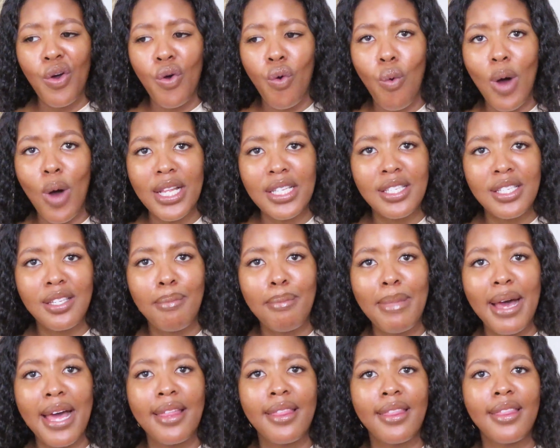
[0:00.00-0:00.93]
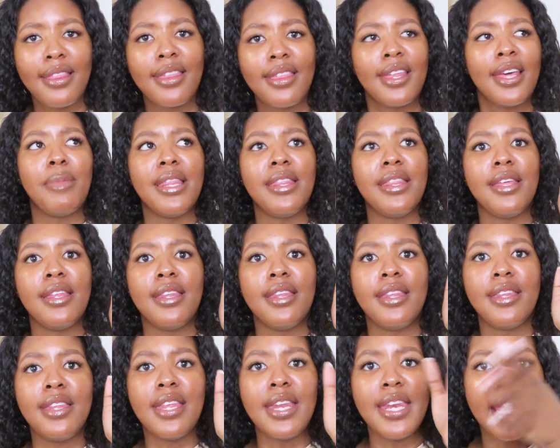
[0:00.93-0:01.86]
once a month, and
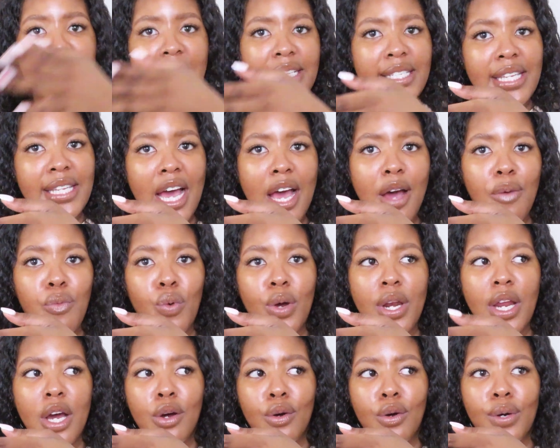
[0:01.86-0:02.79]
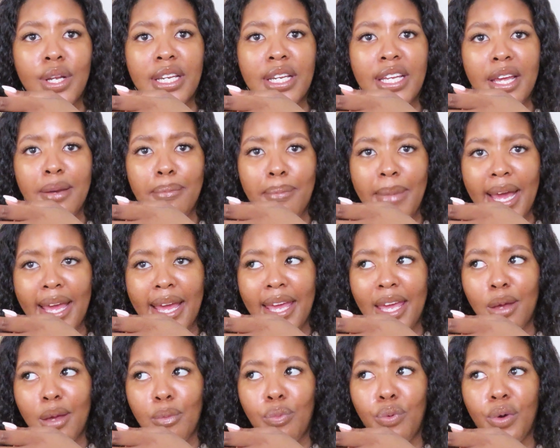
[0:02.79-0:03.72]
then the next time when I go and get my
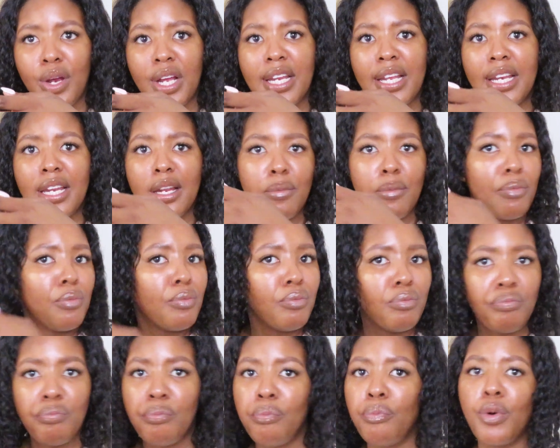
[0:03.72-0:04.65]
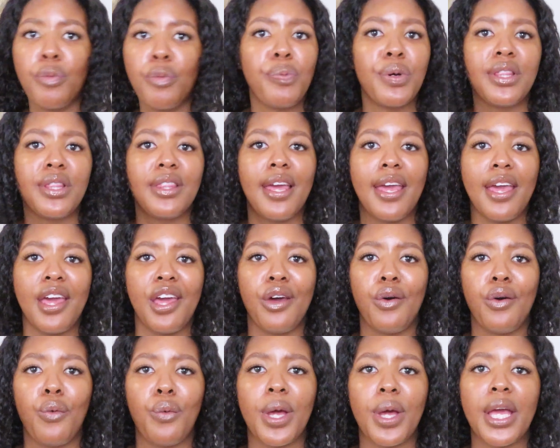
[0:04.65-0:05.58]
hair braided and we put the
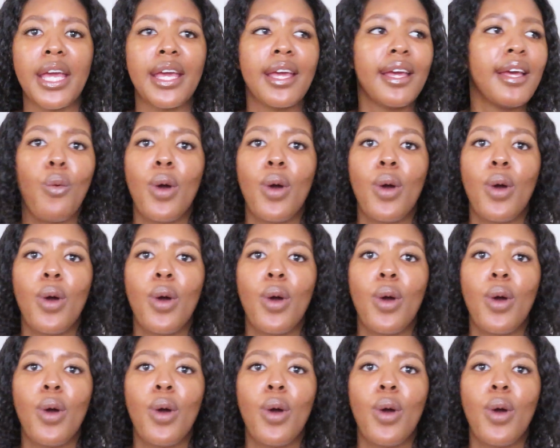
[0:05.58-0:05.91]
hair away,